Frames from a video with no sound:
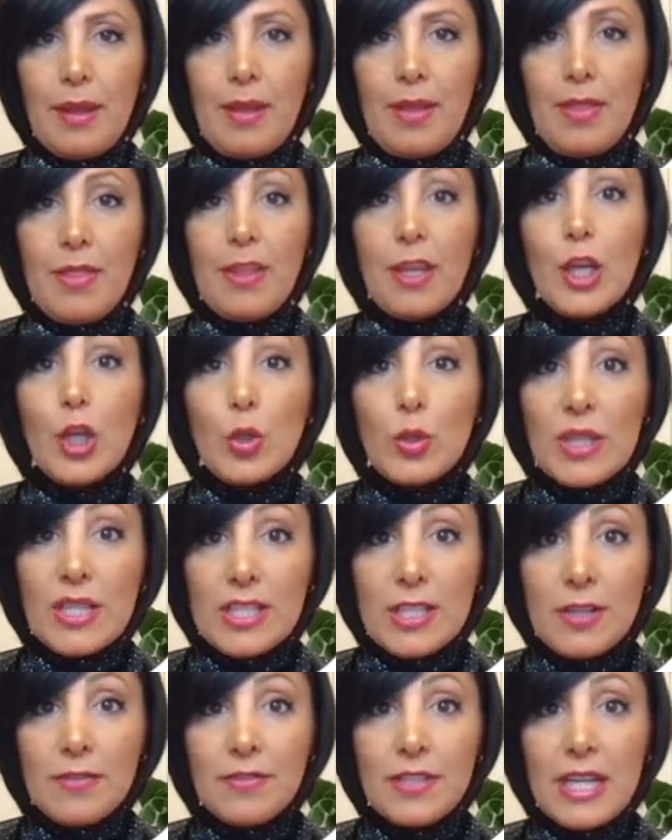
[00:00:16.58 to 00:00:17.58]
The unit
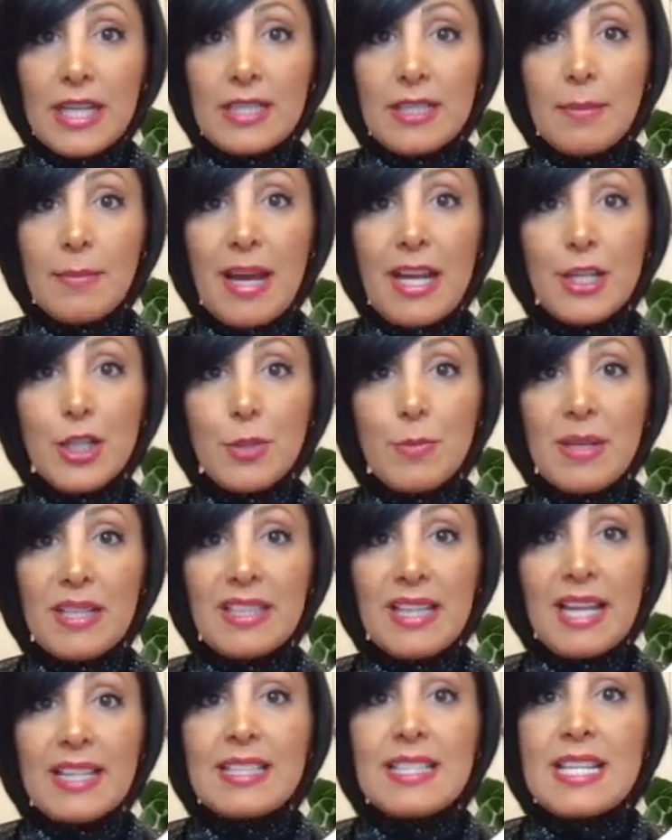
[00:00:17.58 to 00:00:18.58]
of data management
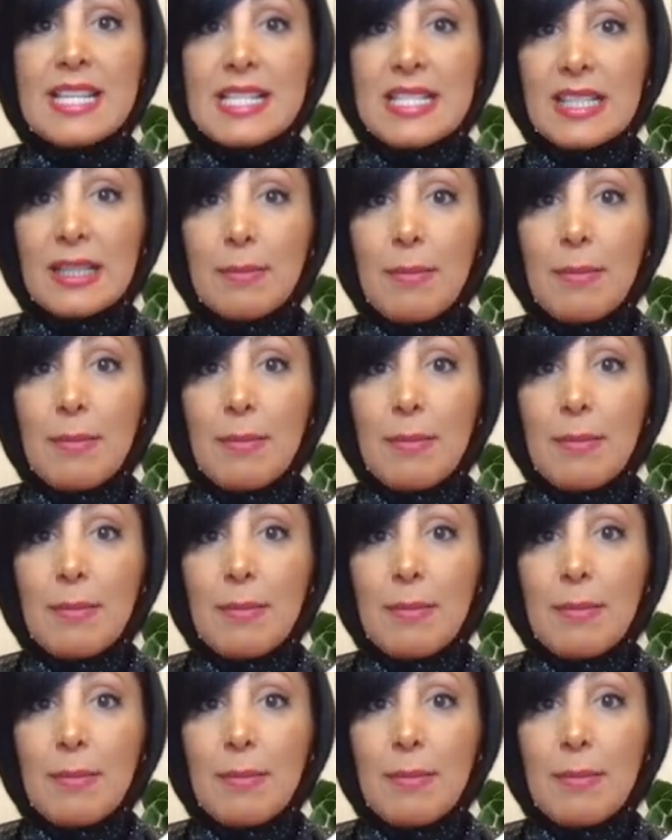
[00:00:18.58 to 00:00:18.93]
at Disk